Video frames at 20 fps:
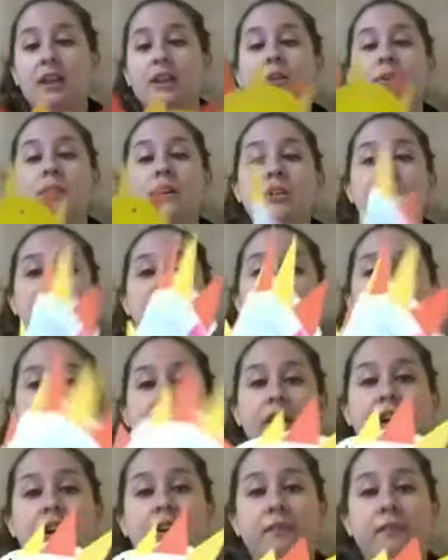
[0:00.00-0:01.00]
you can turn
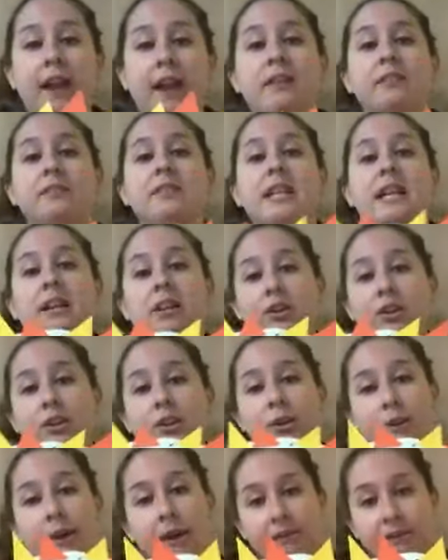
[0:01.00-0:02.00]
it around and
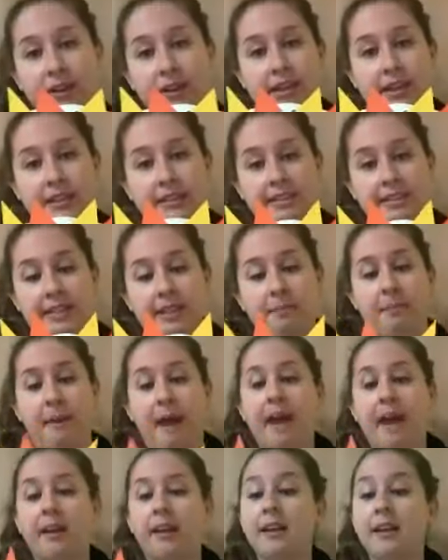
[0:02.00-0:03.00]
glue everything to the
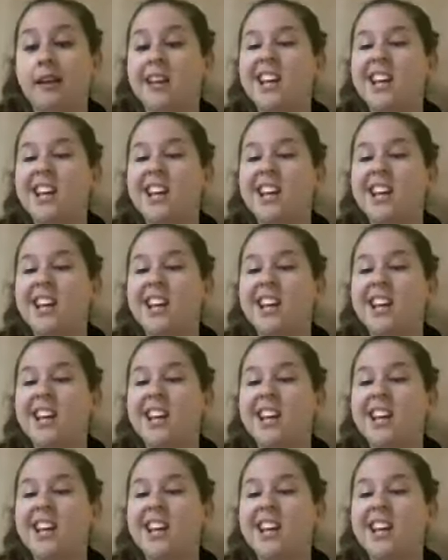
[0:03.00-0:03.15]
back.